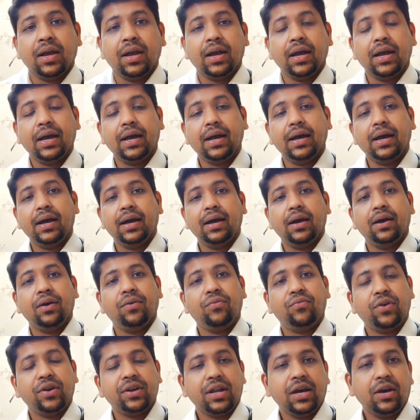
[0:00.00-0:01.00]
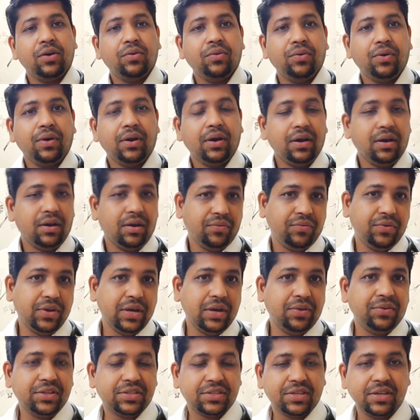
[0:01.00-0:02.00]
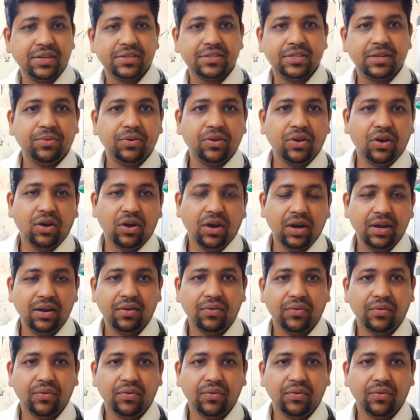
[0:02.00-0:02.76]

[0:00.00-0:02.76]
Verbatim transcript: for now we have discussed about oil,